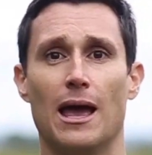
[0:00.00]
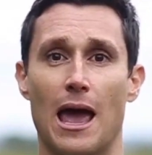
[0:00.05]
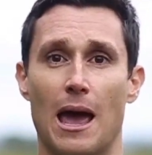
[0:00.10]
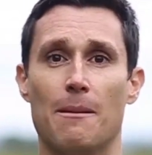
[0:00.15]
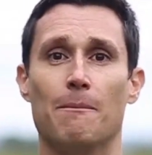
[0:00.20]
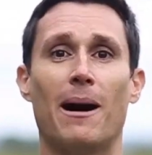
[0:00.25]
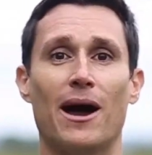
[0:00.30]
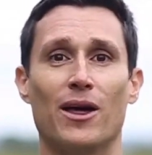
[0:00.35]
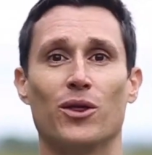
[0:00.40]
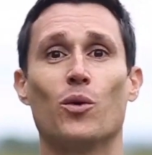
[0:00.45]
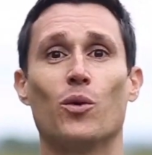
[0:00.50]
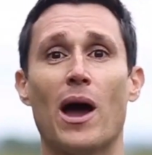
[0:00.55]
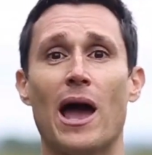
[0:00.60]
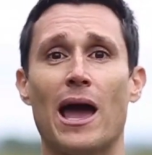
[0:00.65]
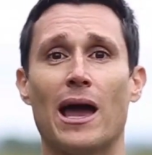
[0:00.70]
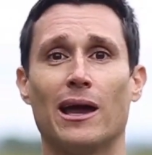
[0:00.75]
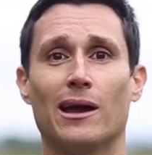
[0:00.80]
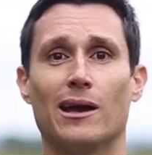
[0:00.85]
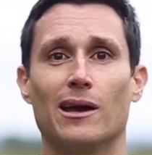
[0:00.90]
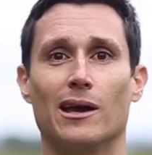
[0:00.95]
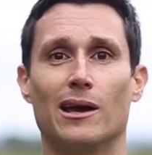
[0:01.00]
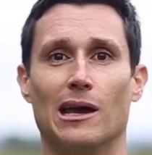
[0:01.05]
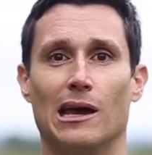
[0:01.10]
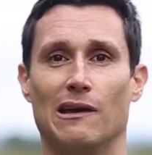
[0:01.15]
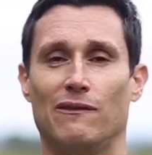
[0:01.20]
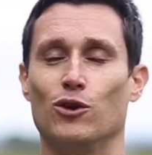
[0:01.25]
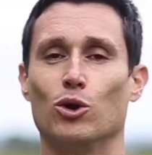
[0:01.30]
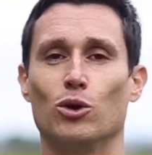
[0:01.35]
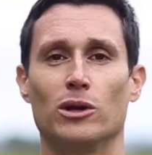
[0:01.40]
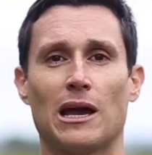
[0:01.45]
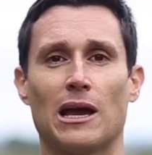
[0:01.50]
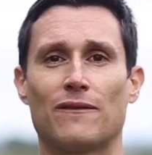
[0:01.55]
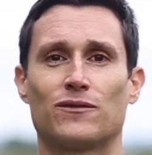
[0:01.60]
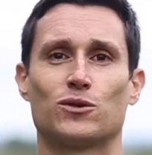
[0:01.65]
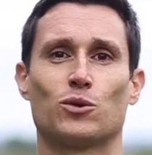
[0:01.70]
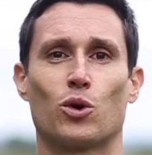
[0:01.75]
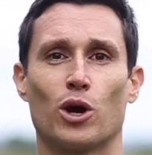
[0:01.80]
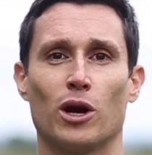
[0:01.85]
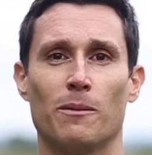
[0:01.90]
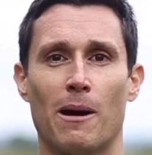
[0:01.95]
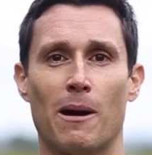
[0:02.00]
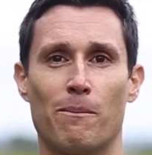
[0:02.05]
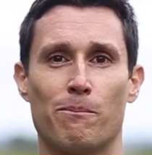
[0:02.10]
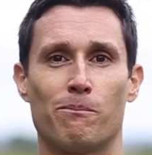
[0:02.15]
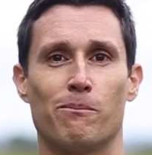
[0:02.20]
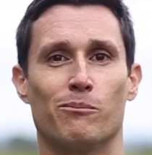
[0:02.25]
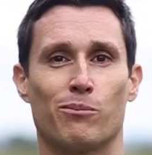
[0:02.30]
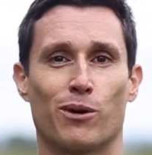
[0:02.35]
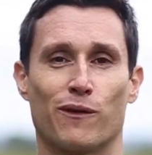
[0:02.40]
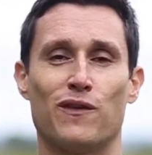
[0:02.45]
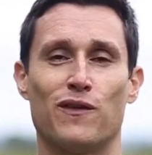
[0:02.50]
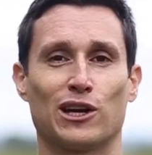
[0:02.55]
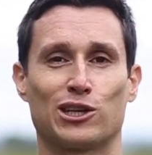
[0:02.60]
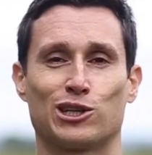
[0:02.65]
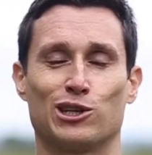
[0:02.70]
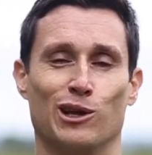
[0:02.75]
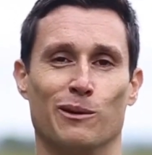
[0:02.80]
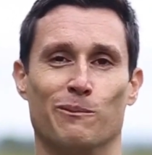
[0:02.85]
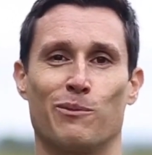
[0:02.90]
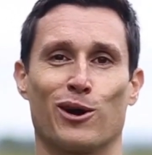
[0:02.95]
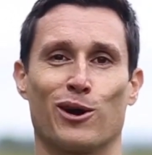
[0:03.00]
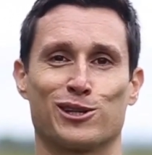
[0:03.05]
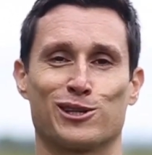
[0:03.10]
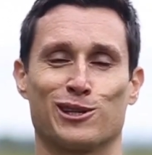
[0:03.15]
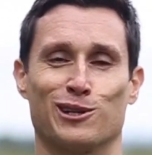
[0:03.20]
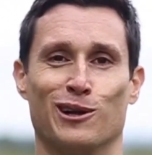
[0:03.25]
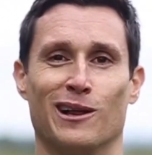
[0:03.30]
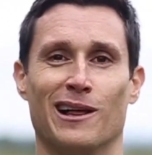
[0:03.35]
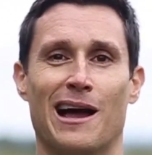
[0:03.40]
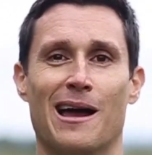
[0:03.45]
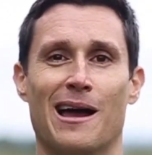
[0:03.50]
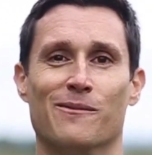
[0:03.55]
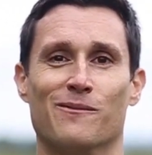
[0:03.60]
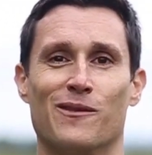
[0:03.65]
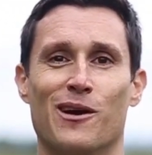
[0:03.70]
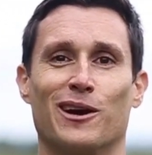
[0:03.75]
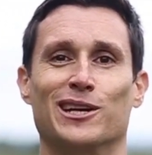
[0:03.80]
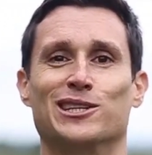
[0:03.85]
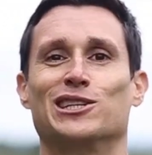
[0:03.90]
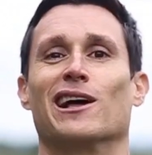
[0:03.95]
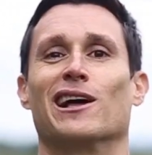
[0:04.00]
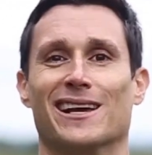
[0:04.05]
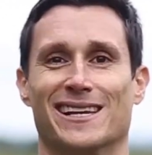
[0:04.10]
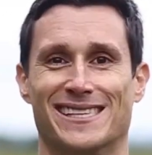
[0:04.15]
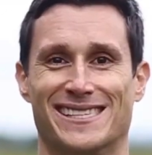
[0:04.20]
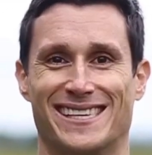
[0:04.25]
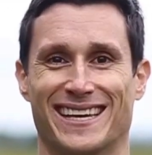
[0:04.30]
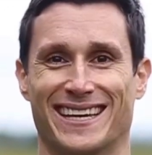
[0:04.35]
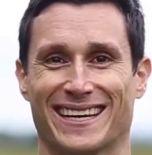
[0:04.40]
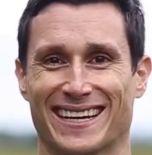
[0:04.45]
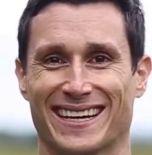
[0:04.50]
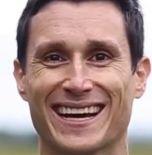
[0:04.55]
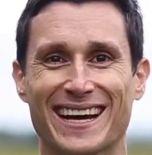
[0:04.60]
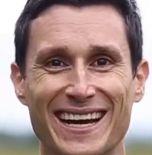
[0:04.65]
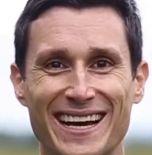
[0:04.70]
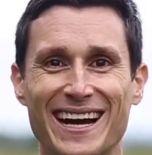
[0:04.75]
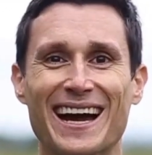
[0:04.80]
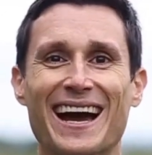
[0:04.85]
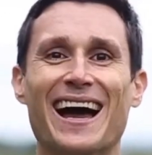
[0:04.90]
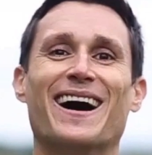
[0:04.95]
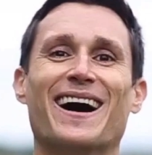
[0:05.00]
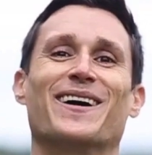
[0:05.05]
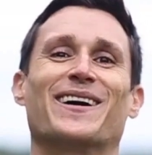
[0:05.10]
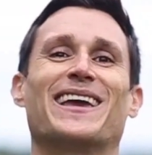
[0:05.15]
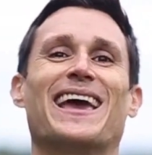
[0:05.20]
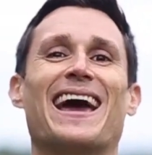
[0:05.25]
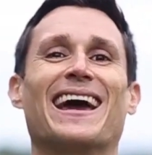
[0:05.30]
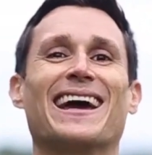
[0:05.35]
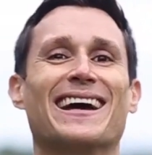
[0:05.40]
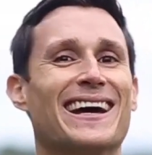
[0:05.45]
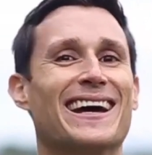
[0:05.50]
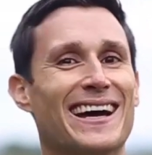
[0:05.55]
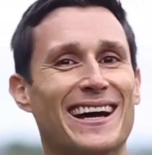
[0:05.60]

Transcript: And by the way, if you only have to worry about professional and personal, I'm very jealous, okay?